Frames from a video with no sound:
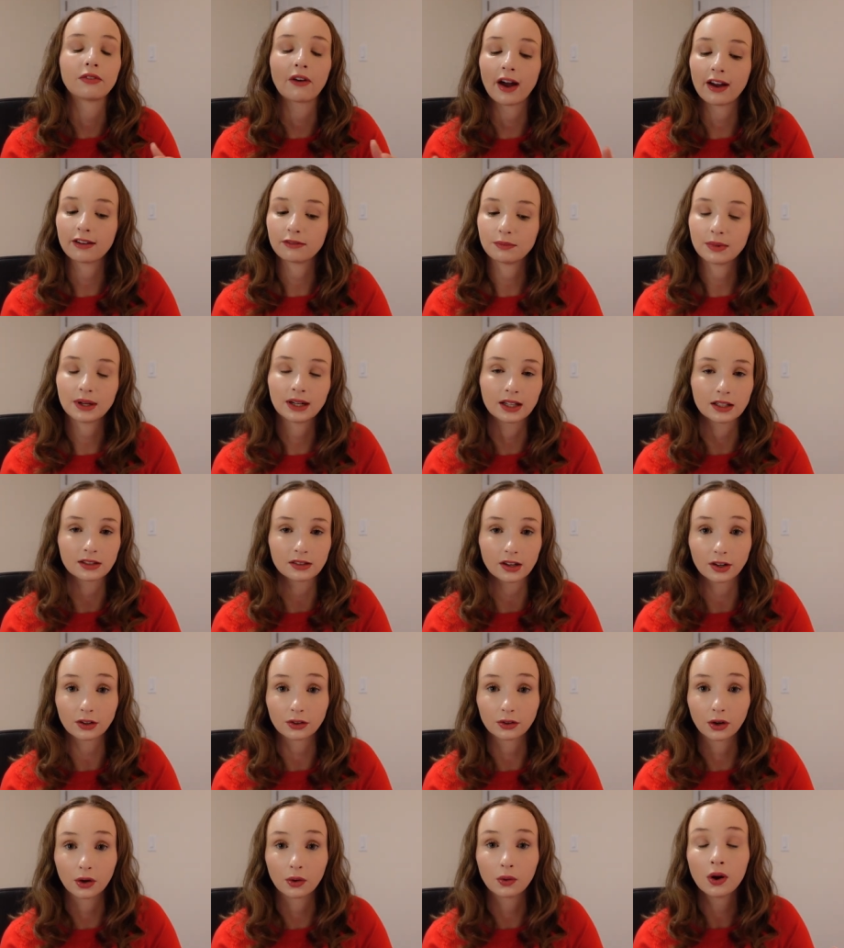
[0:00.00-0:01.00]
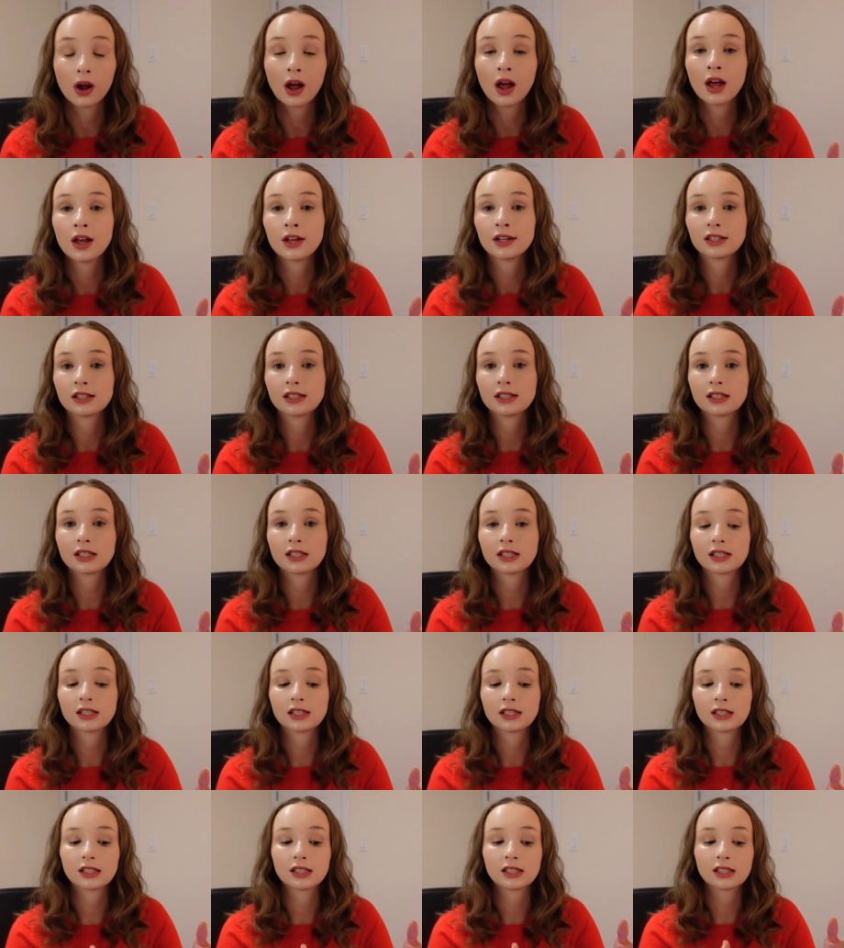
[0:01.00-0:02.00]
five minutes. I don't know.
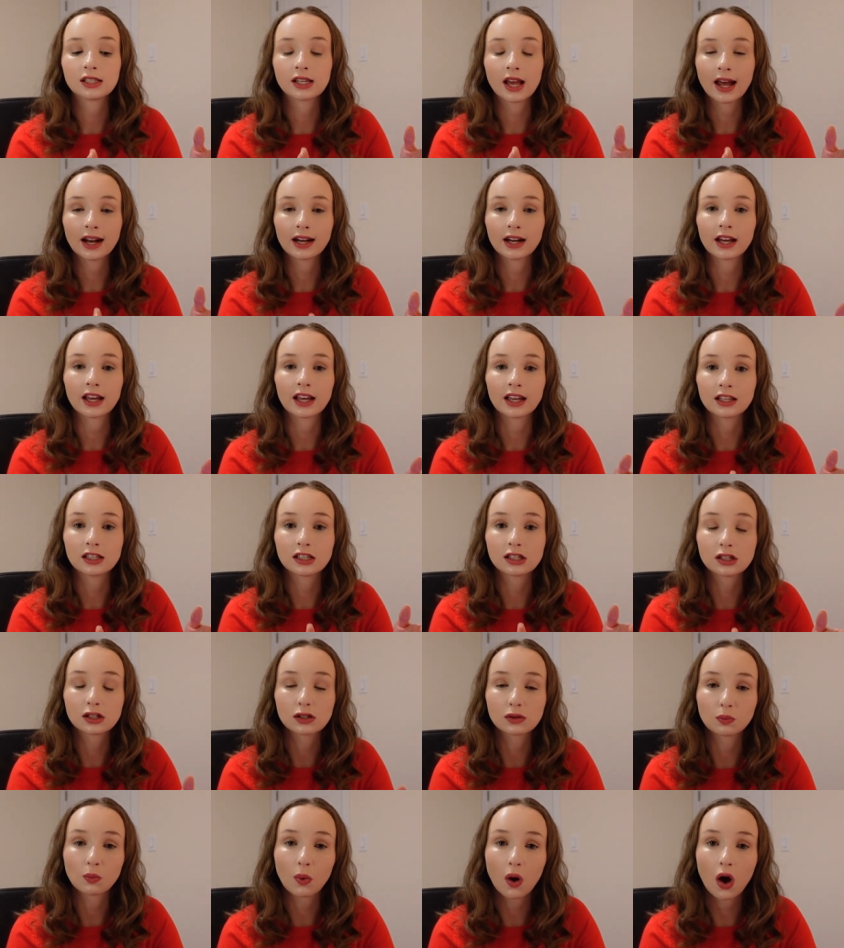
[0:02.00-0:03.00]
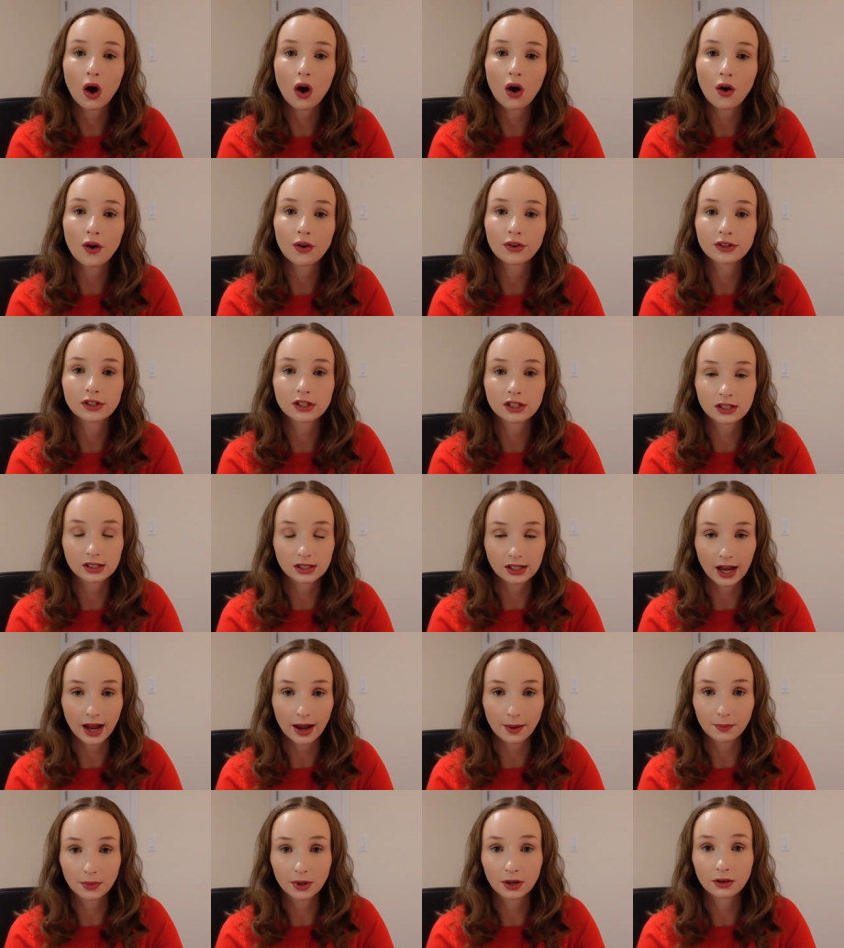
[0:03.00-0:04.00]
Set a small
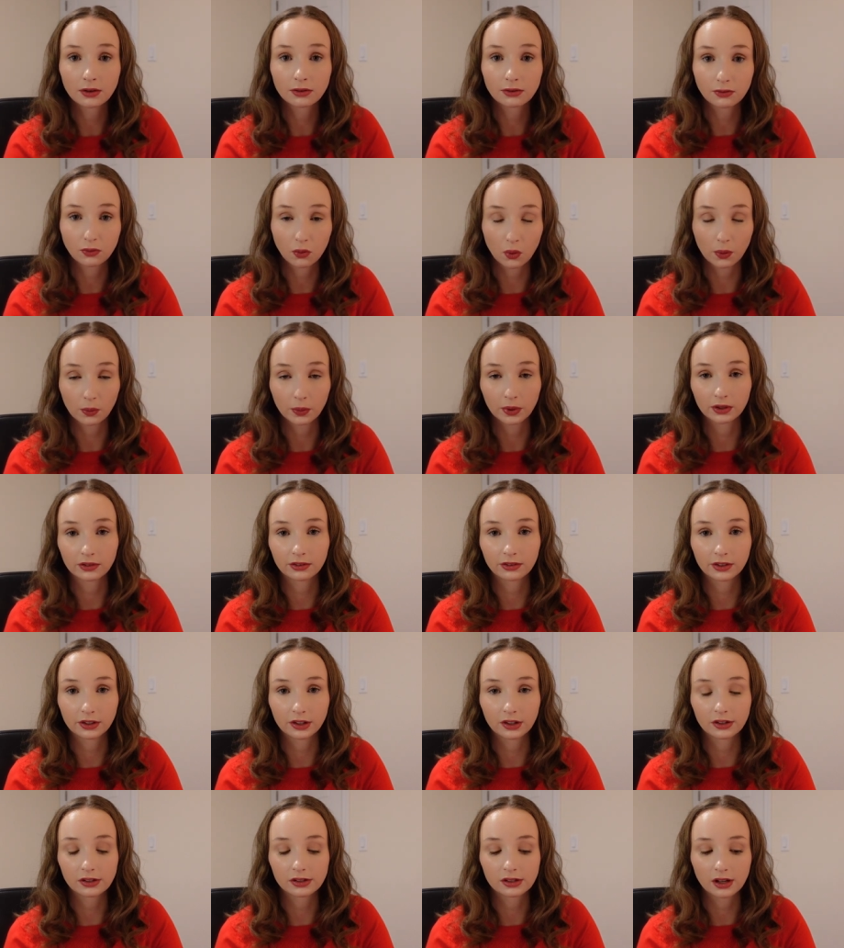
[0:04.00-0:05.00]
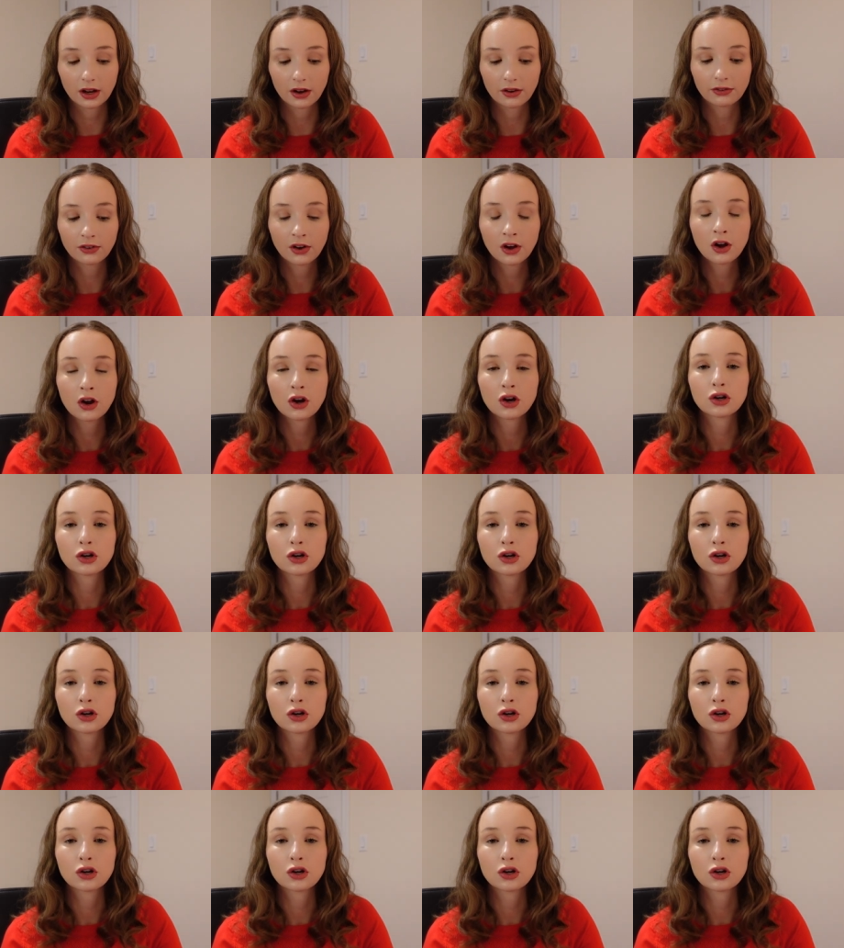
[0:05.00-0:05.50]
step forward for yourself.